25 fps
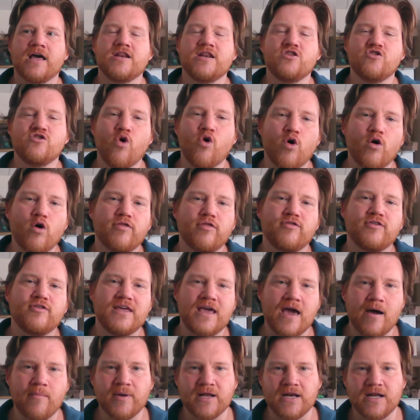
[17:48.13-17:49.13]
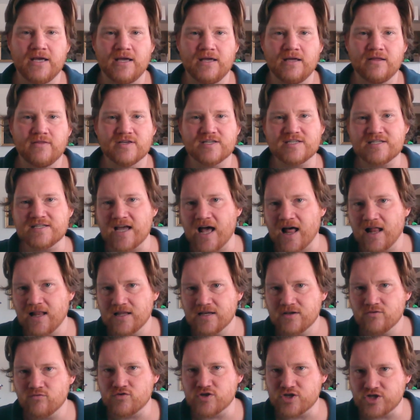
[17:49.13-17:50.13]
North Yemeni, the
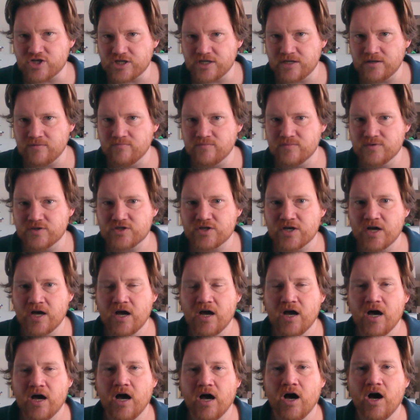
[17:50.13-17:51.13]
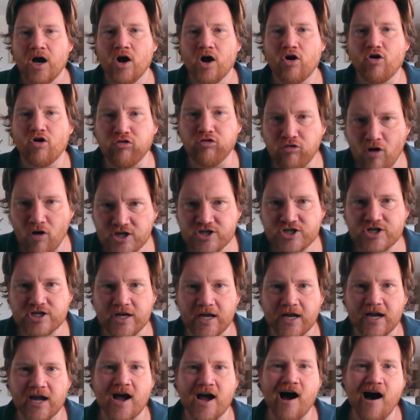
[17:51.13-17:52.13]
Saleh regime's
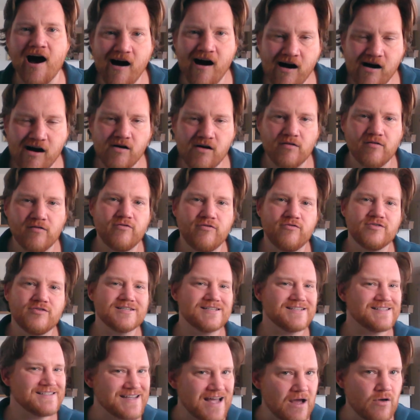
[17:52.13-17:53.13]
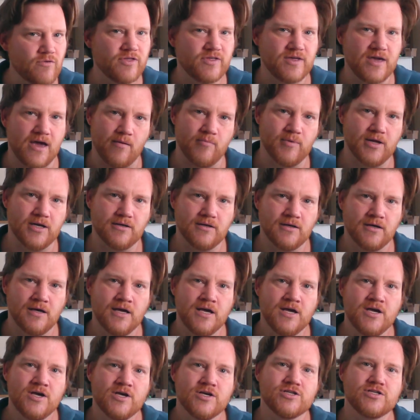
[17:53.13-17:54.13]
crushing of South Yemen.
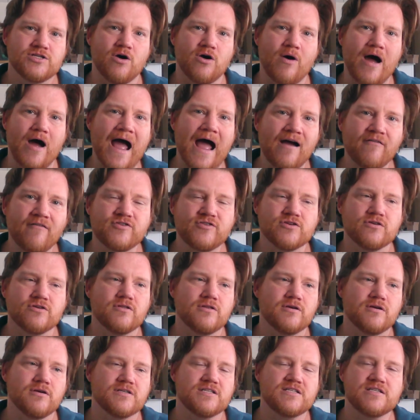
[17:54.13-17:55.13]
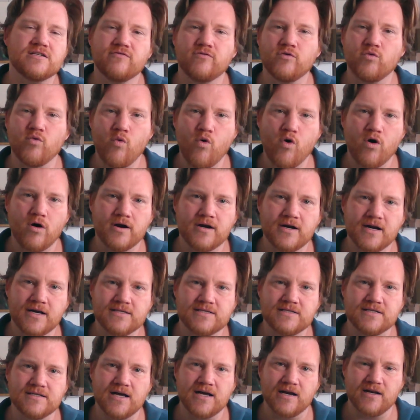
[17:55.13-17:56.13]
So after the civil war in
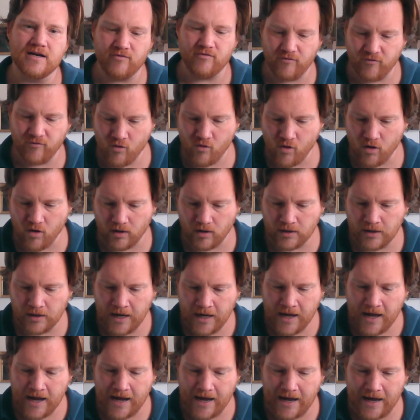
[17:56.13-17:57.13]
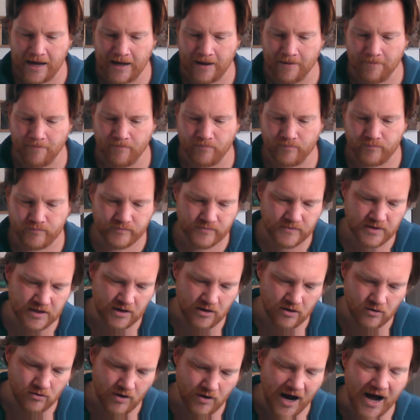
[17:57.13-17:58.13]

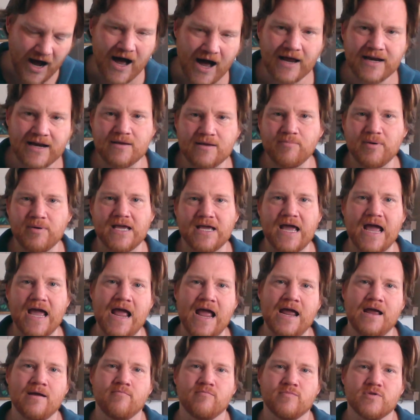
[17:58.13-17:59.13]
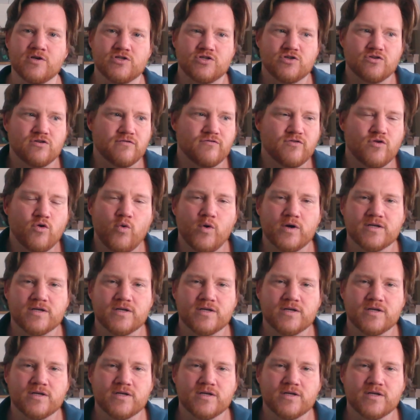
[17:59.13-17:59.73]
1994, Hadi became the sort of